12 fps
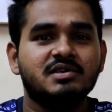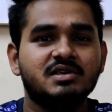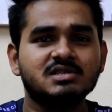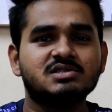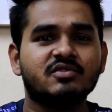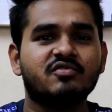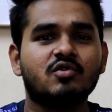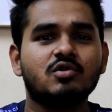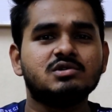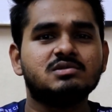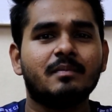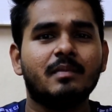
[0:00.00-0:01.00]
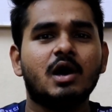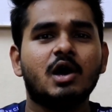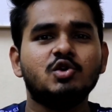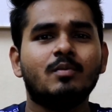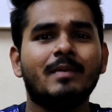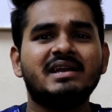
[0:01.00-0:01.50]
Yes, of course,
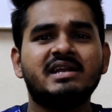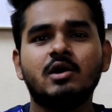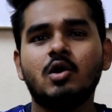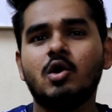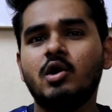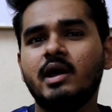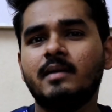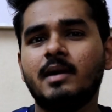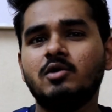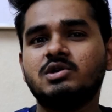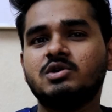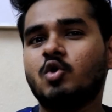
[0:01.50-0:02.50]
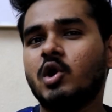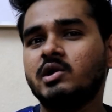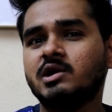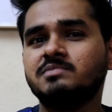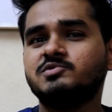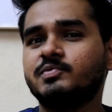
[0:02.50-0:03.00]
you might have heard about
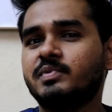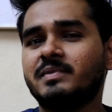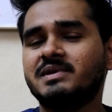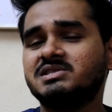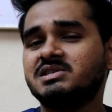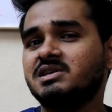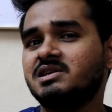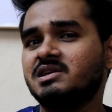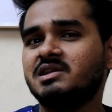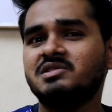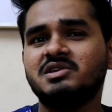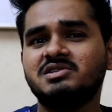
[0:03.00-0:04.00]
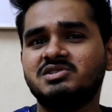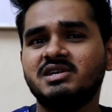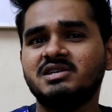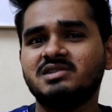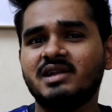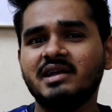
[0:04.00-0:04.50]
quantum supremacy in these
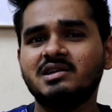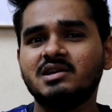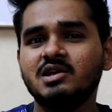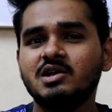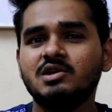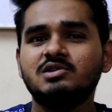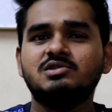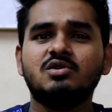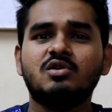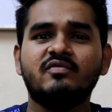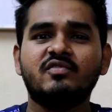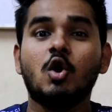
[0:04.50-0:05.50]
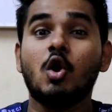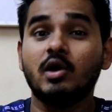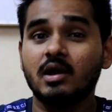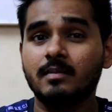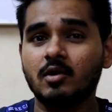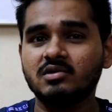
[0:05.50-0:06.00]
days, right? So if you
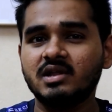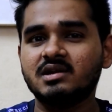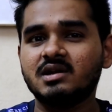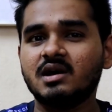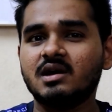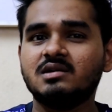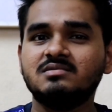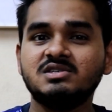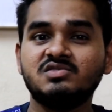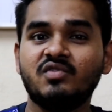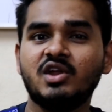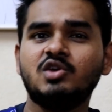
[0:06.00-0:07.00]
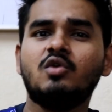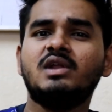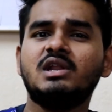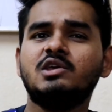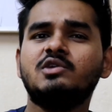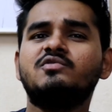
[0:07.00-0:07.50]
heard about it, this video
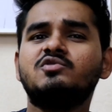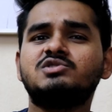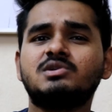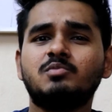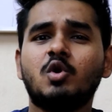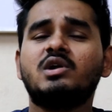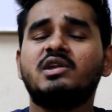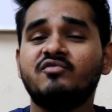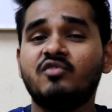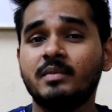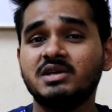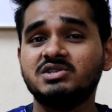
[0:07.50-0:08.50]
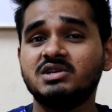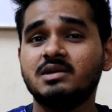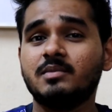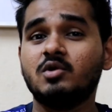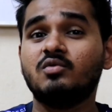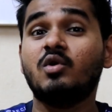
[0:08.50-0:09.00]
will give you some lot information
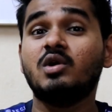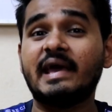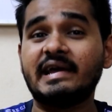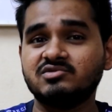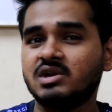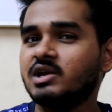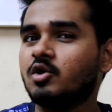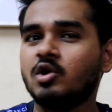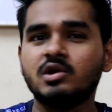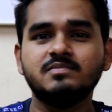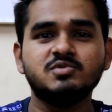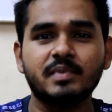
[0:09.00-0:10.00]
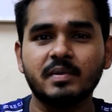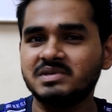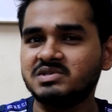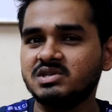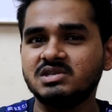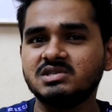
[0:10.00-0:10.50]
about what actually quantum
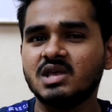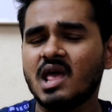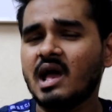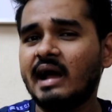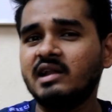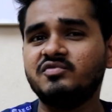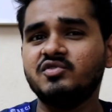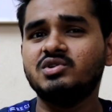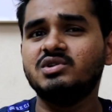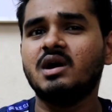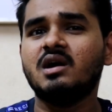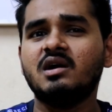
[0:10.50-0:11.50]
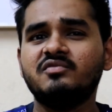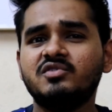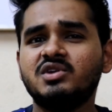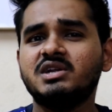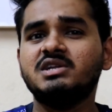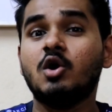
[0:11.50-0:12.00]
supremacy is. And if
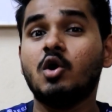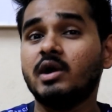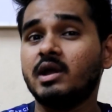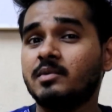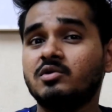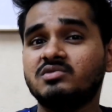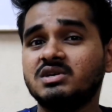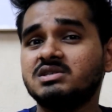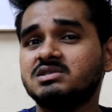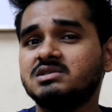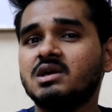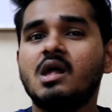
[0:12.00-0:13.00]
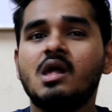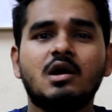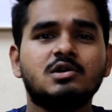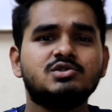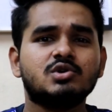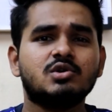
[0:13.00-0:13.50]
you didn't heard about this,
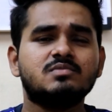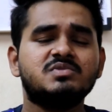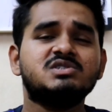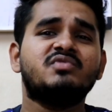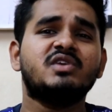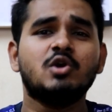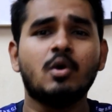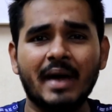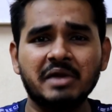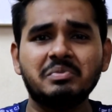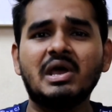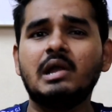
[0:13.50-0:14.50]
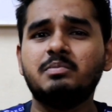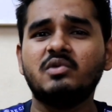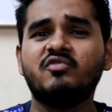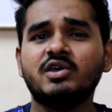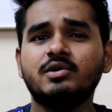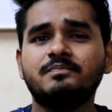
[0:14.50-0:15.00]
so this video might be
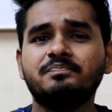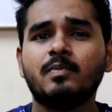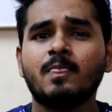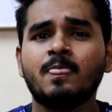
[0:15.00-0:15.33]
helpful for you.